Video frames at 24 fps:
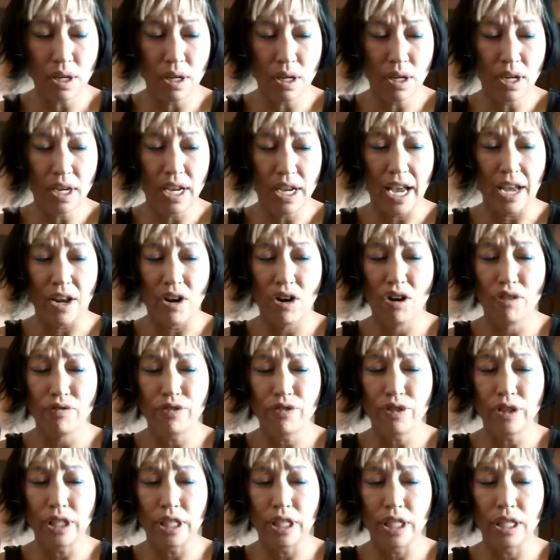And
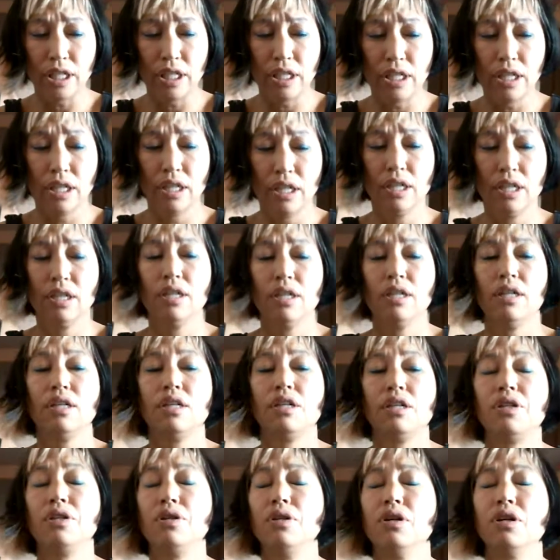hopefully you
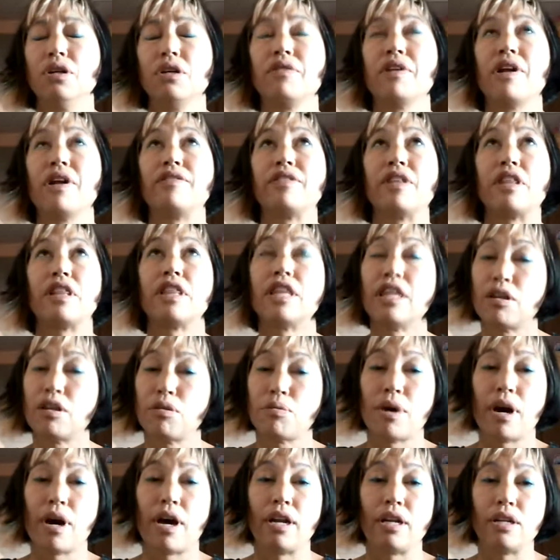don't even have to think about
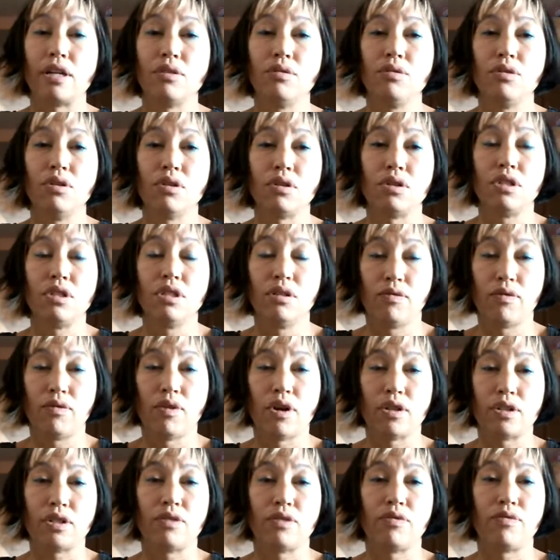it. You just default
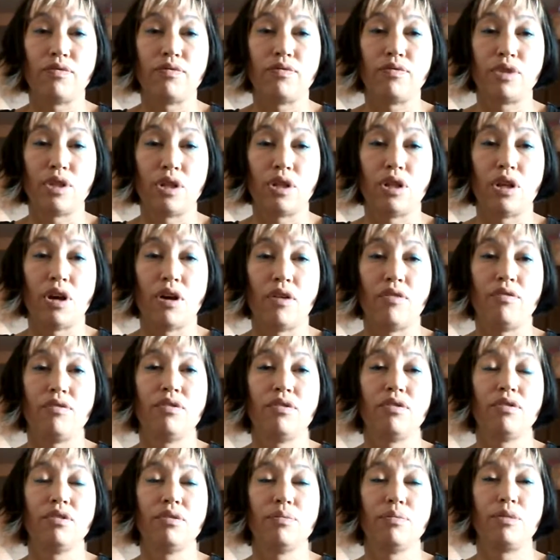to love.
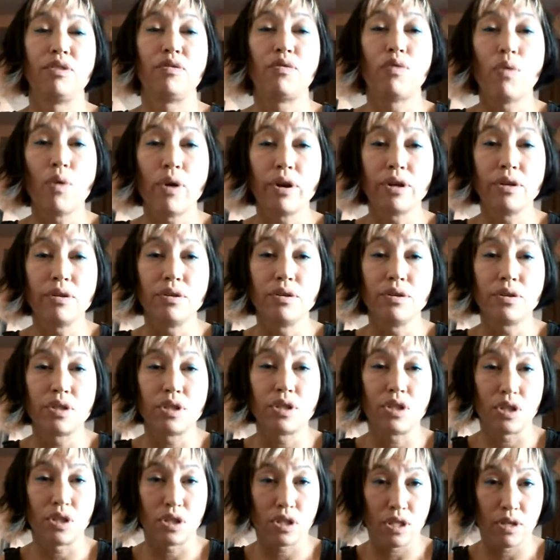Before you used to just
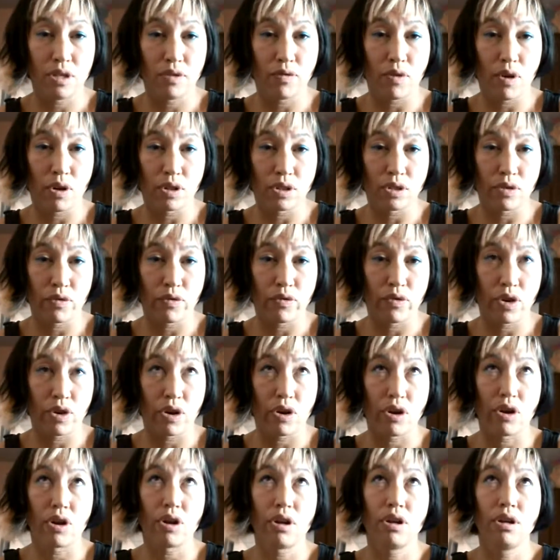default to fear.
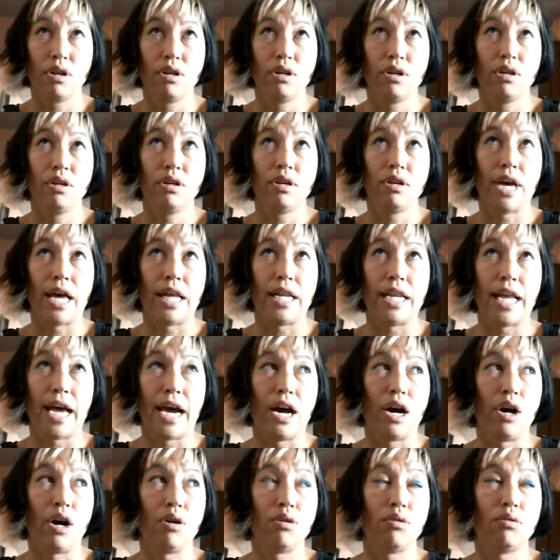And now
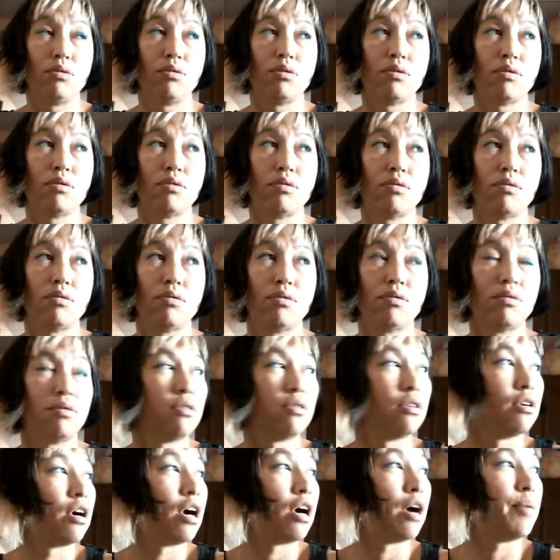
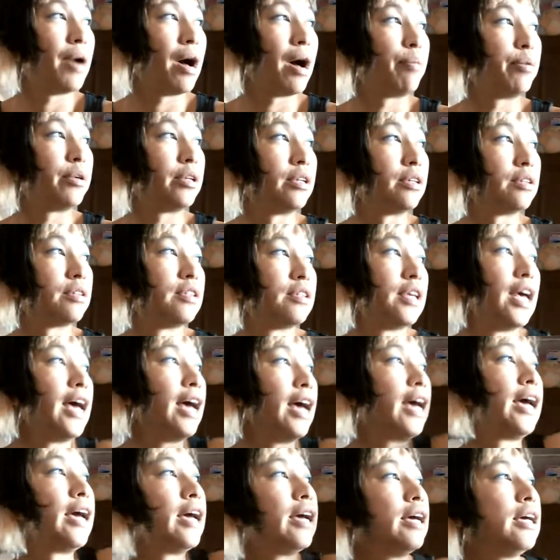I'm happy to say
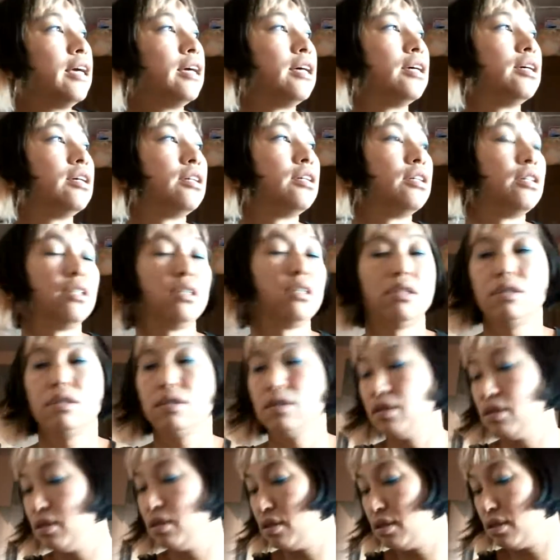
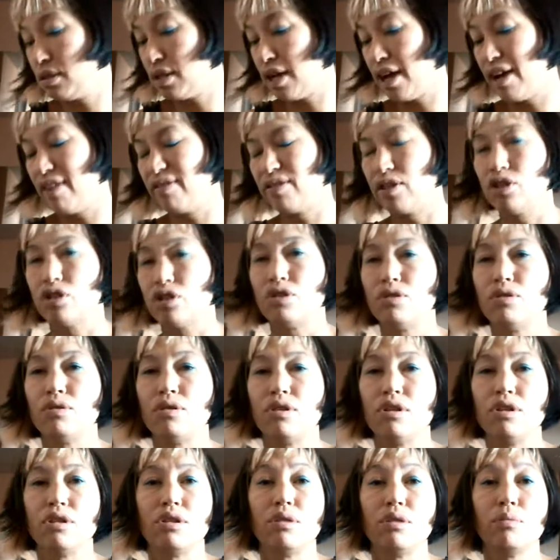I have to shoot these. The
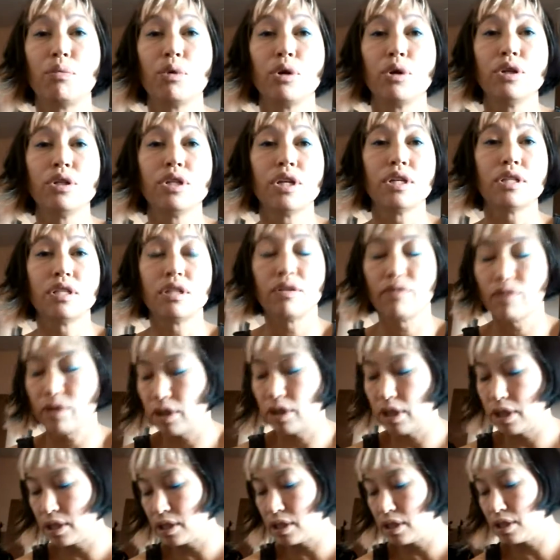bird doesn't even
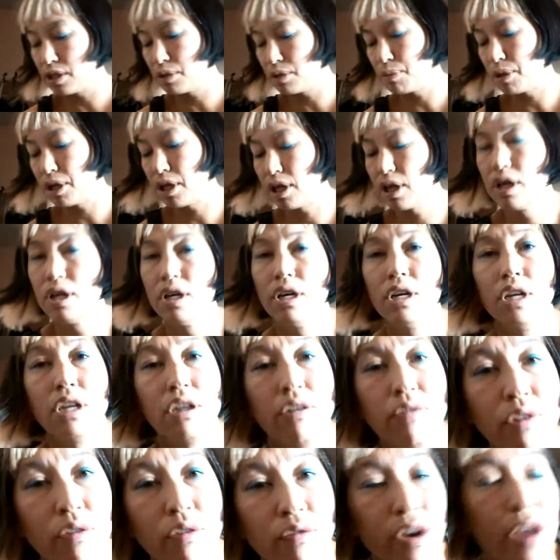listen to me. Even if
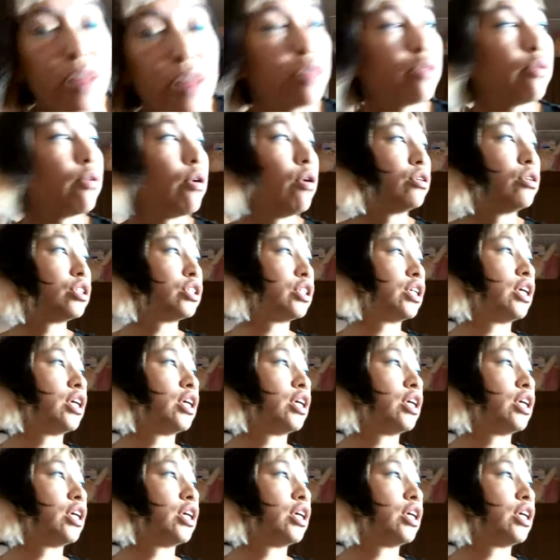I throw shit.